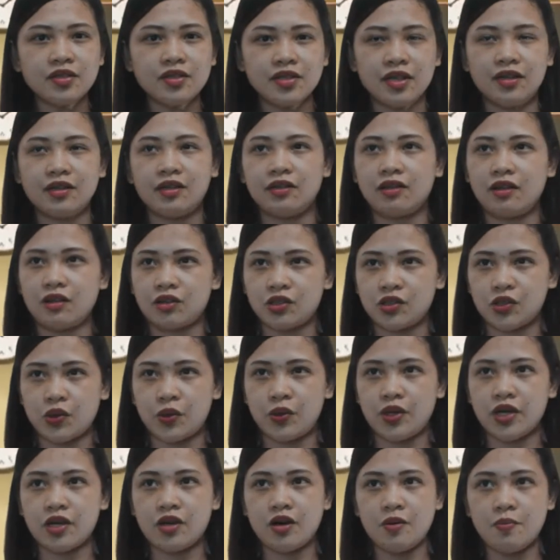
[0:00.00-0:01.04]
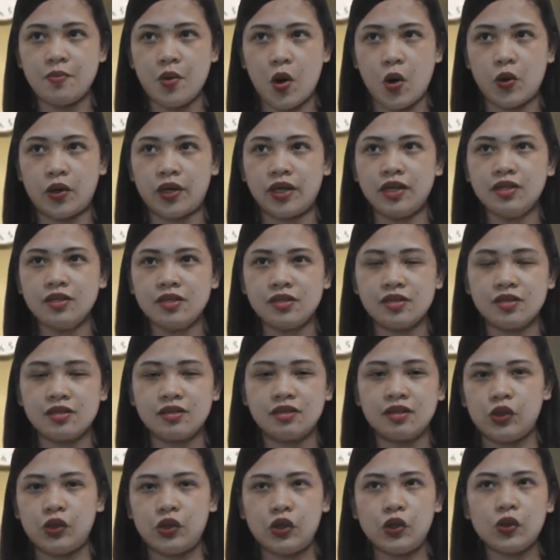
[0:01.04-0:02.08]
and electronic components?
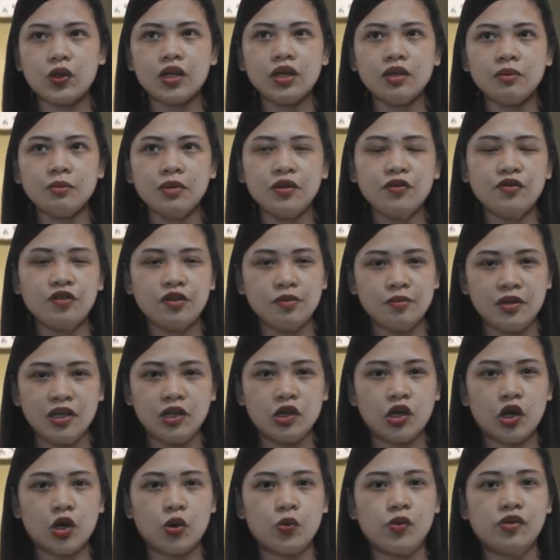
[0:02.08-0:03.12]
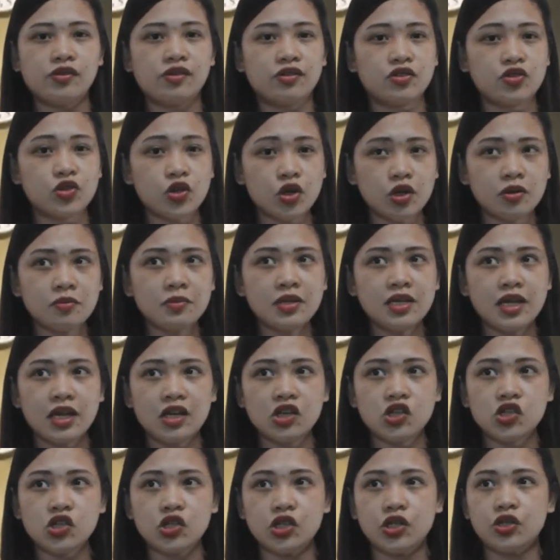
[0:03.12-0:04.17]
You can be familiar with the
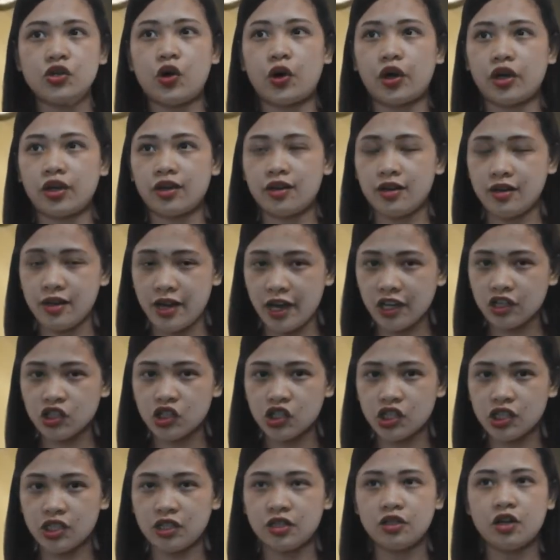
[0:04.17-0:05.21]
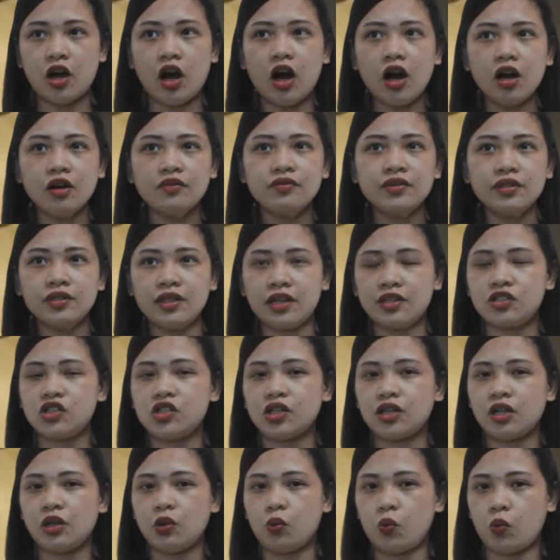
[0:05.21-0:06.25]
termination or connection of
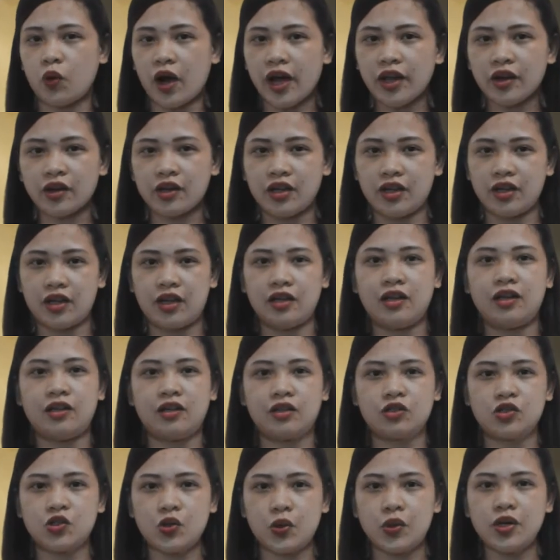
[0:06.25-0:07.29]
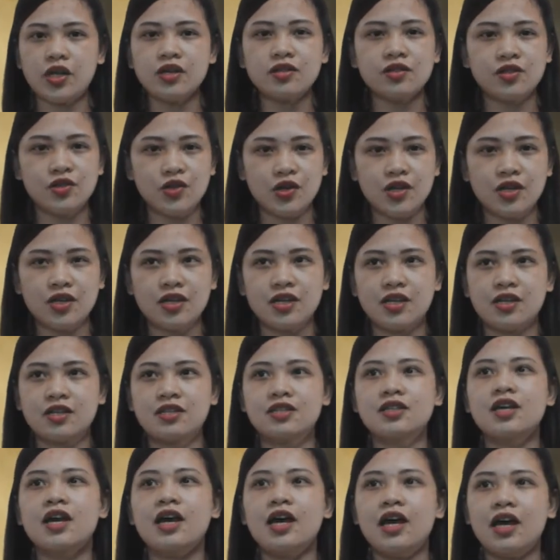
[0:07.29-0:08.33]
electrical wiring and electronic
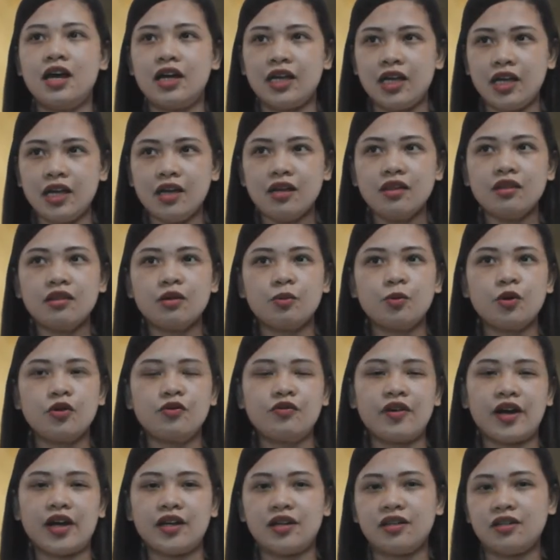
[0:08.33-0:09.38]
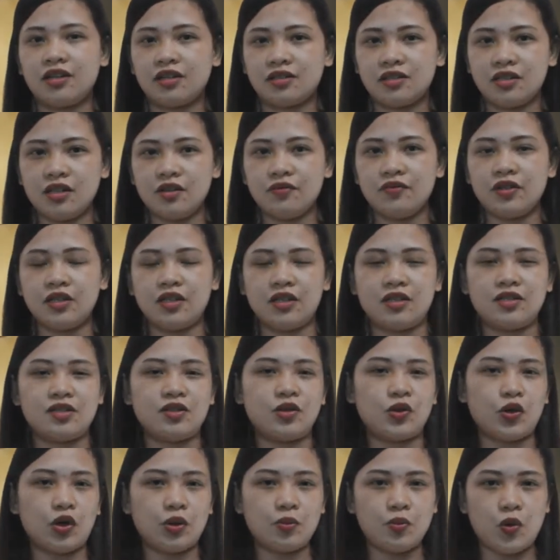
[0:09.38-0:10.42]
circuits in the provided activities
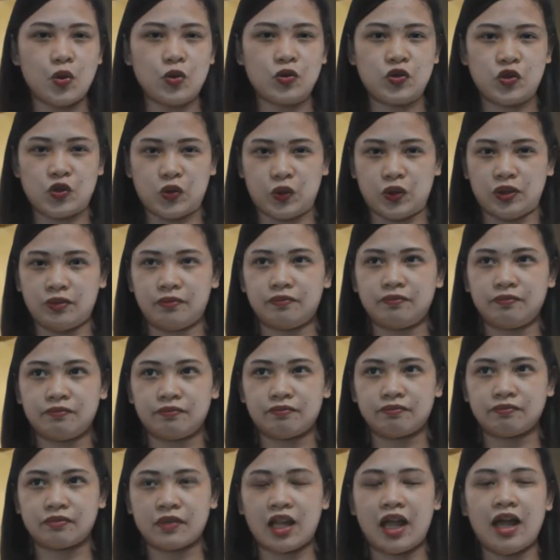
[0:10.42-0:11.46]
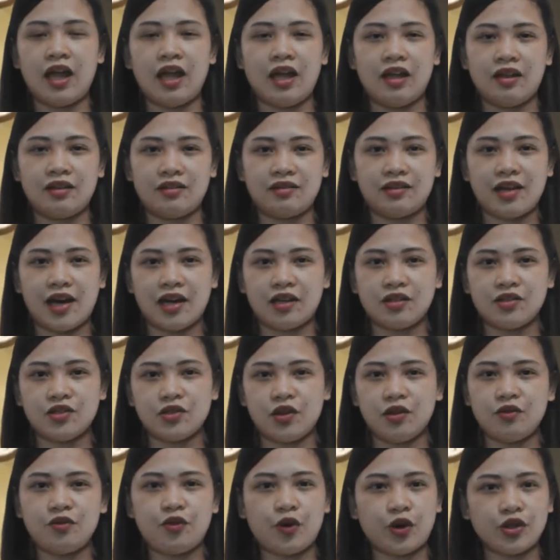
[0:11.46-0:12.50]
in your module. That is
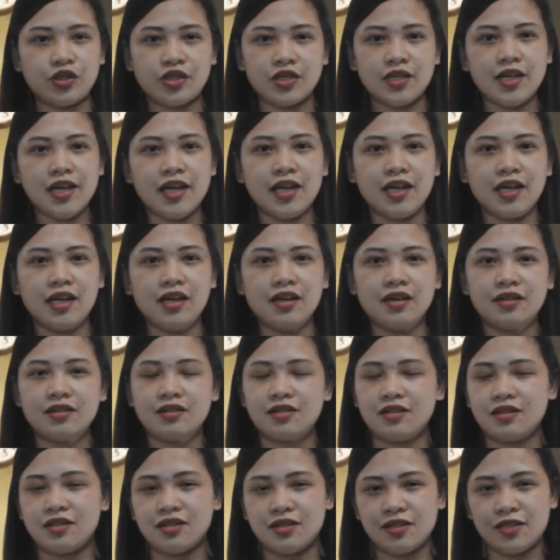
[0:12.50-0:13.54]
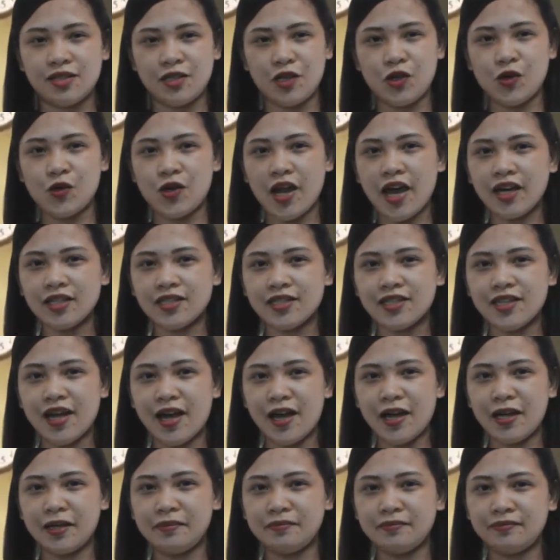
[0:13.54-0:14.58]
all for today. See you next
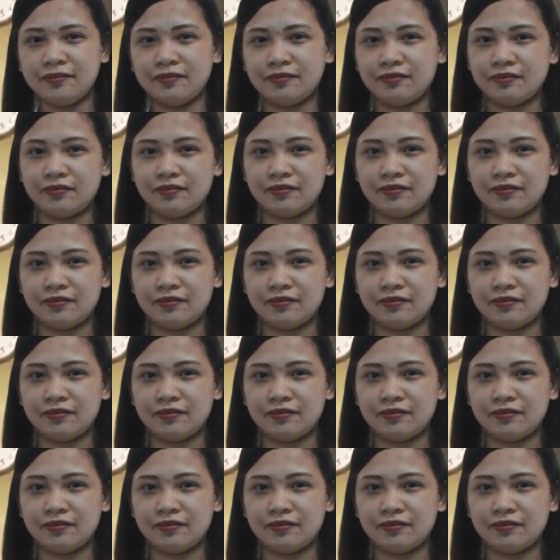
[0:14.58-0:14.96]
time!